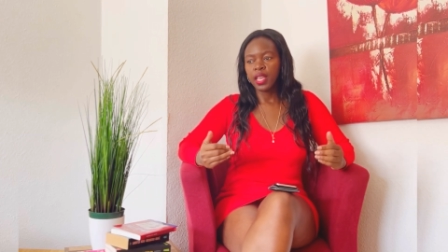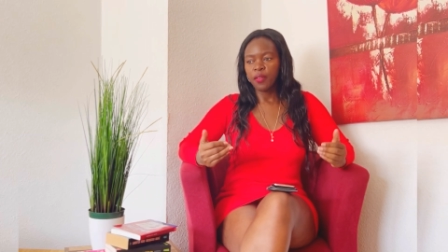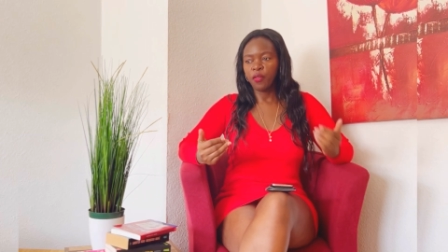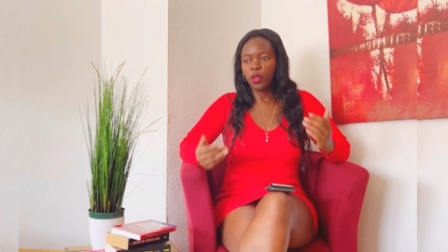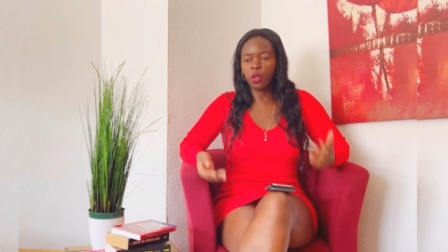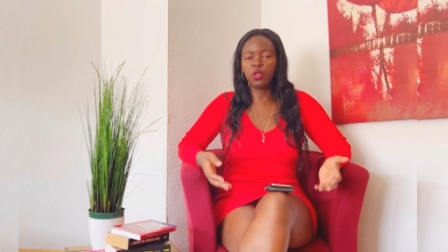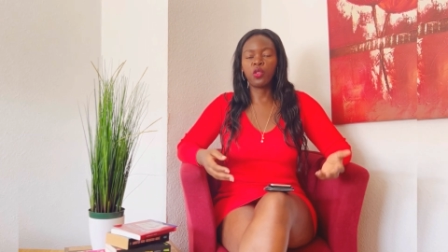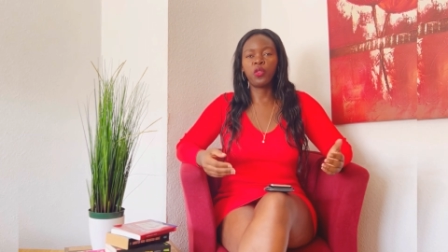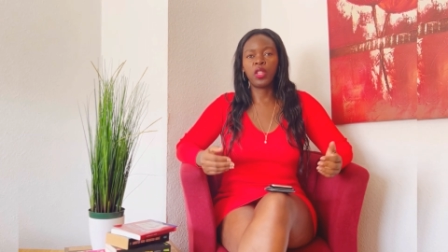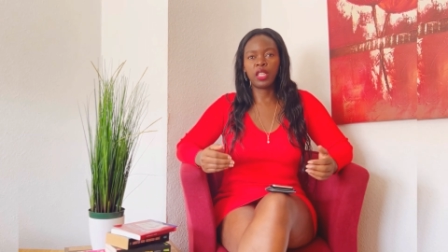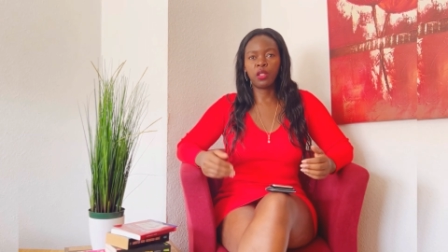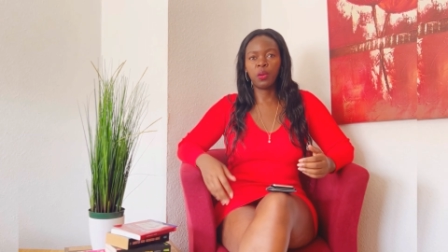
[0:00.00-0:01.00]
for those of
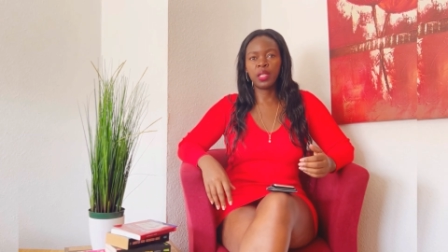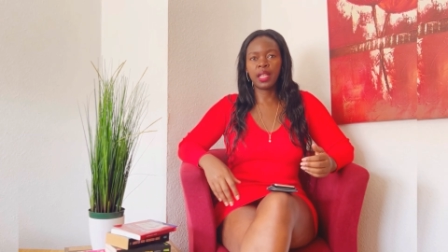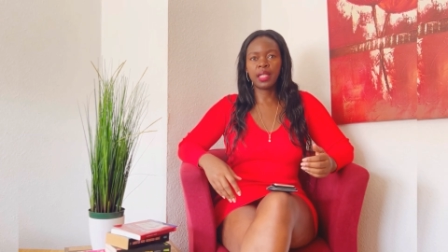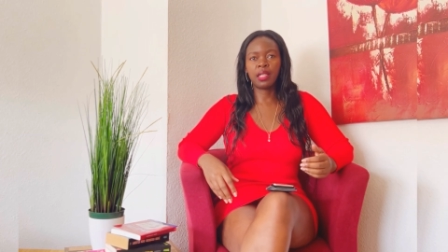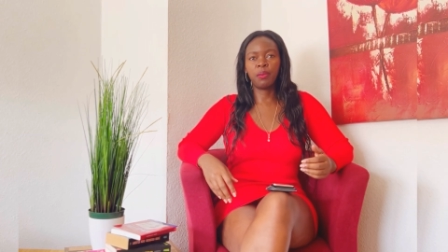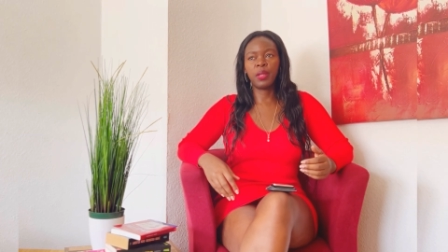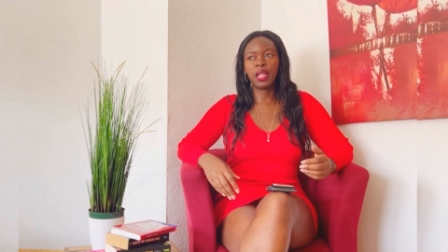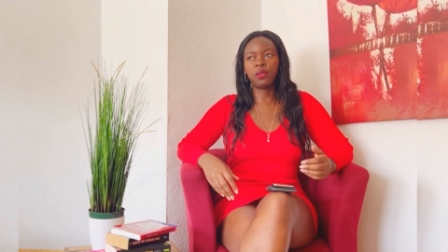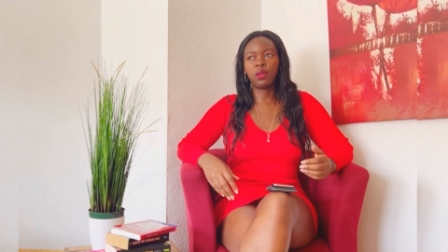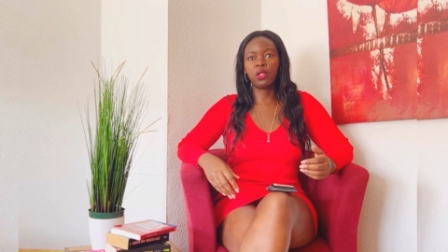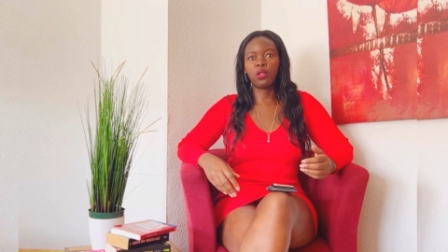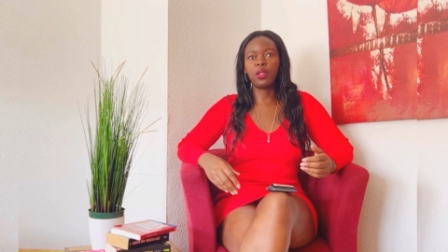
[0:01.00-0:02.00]
you that are always asking me that
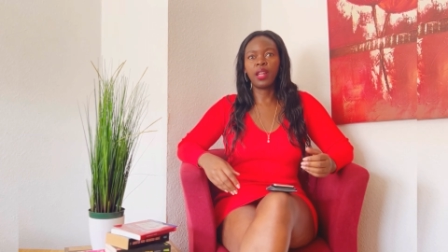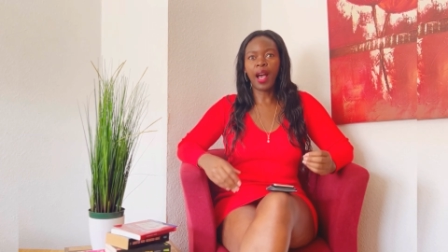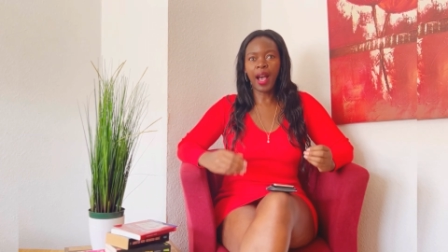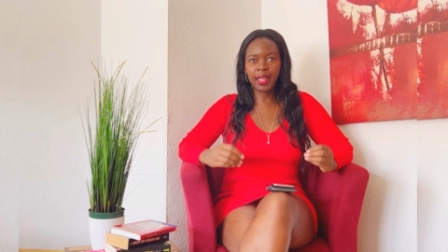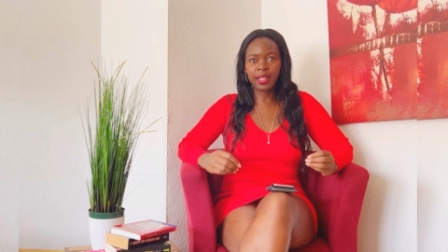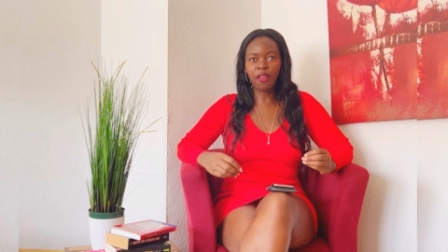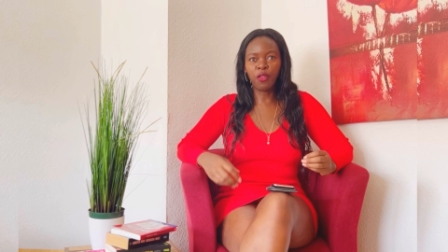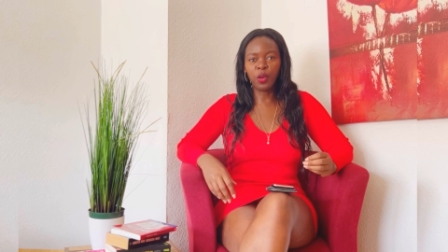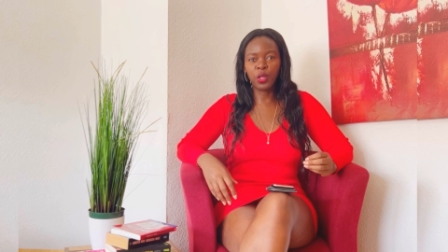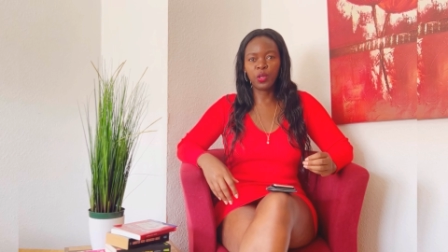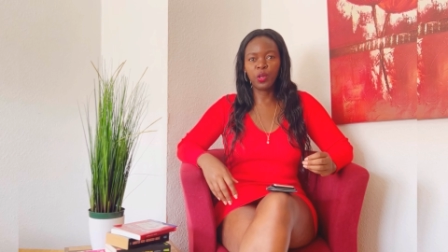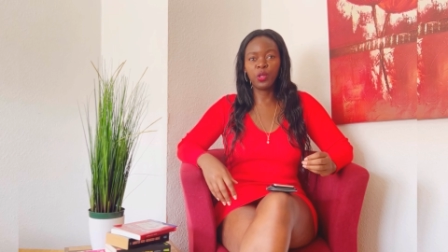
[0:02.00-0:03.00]
question, and I've
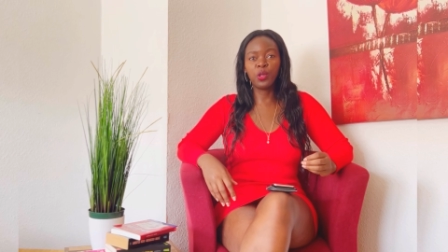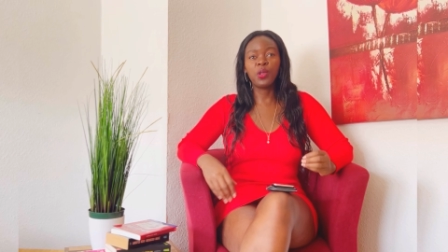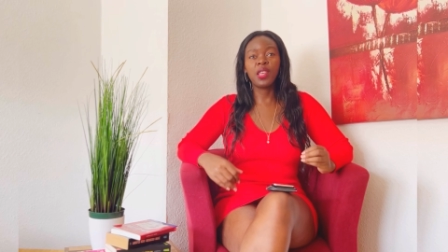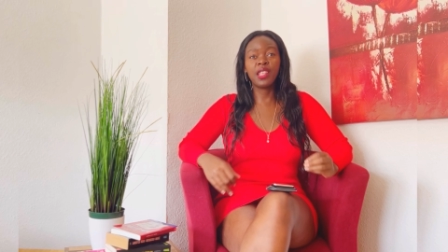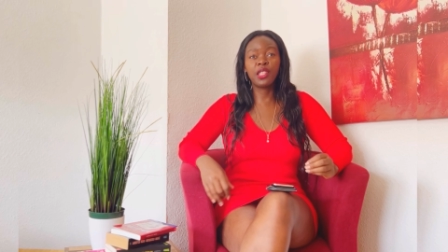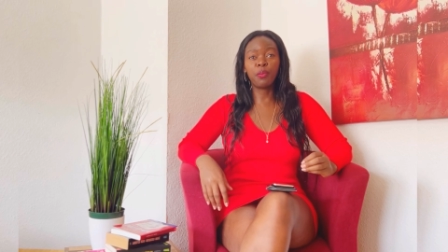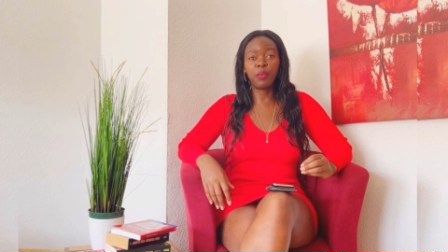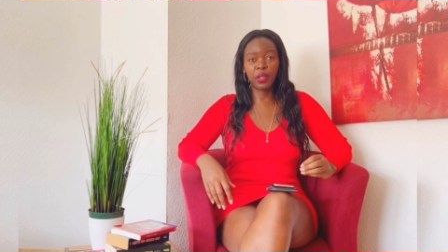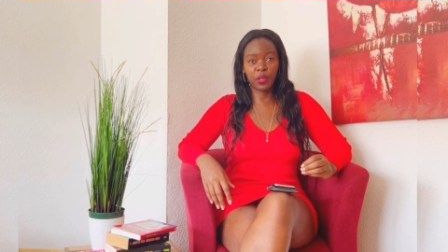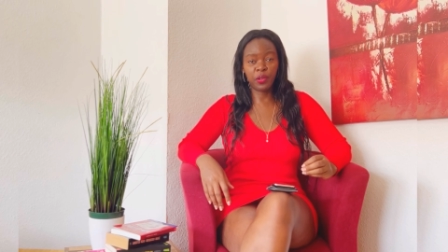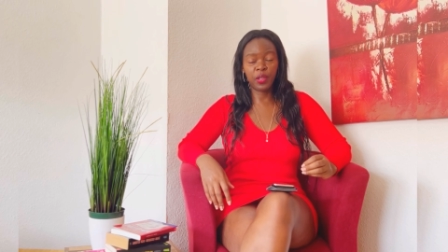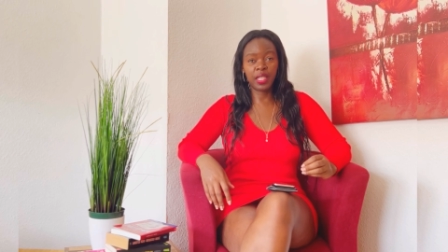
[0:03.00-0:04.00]
always told you, it's a
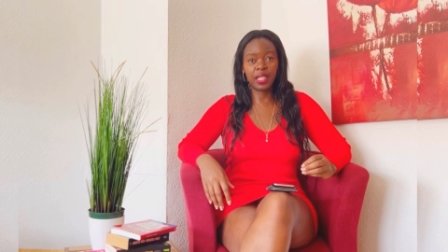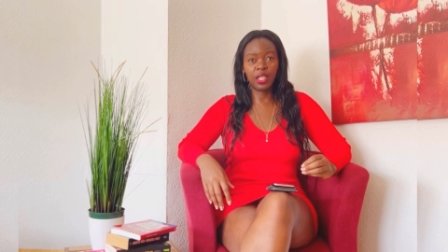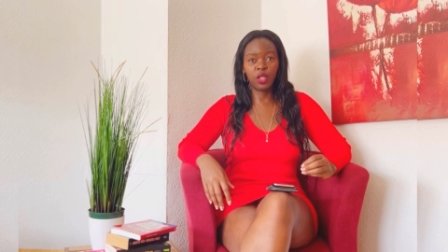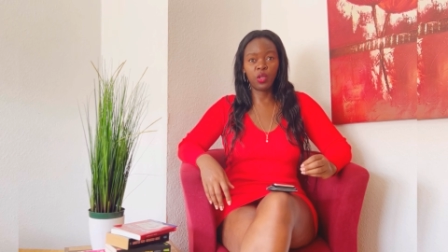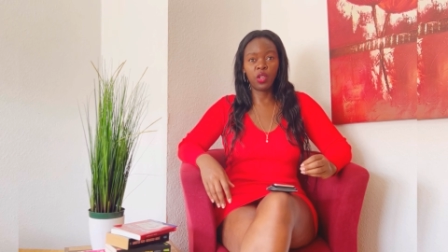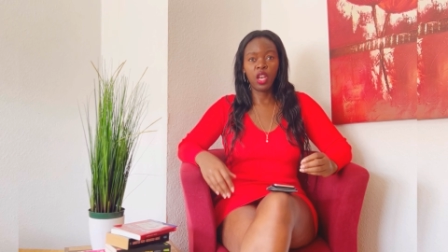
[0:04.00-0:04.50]
personal decision.